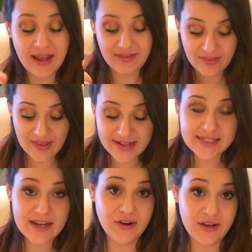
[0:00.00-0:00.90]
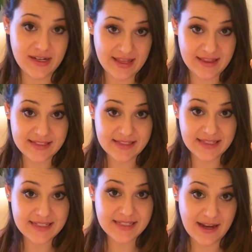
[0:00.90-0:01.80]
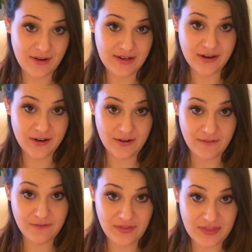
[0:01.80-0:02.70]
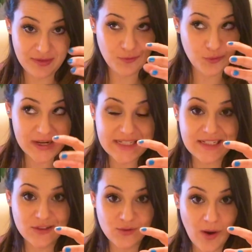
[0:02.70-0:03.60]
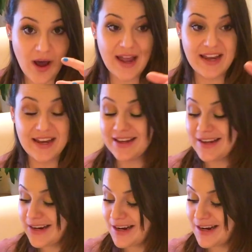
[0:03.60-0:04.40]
And that's how you're going to get this list down here of reasons why